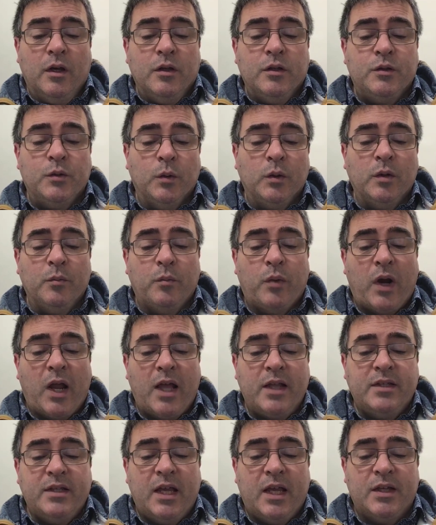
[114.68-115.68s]
Stolen
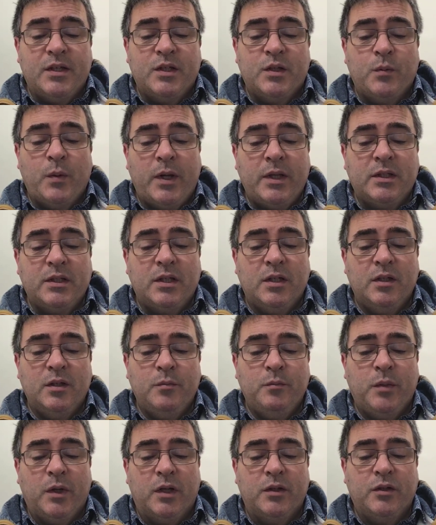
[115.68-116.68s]
bread tastes sweet,
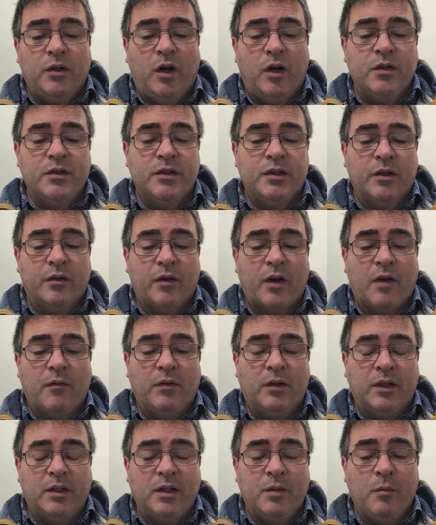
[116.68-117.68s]
but it turns to
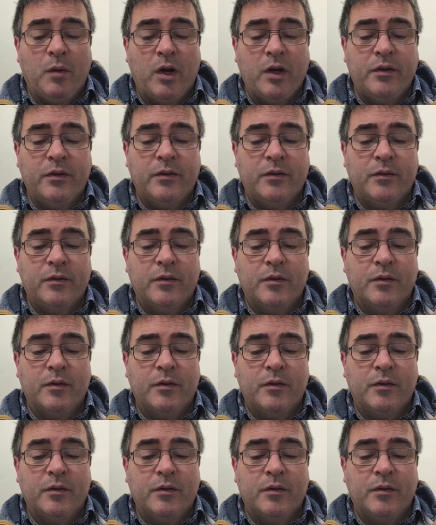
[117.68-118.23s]
gravel in the mouth.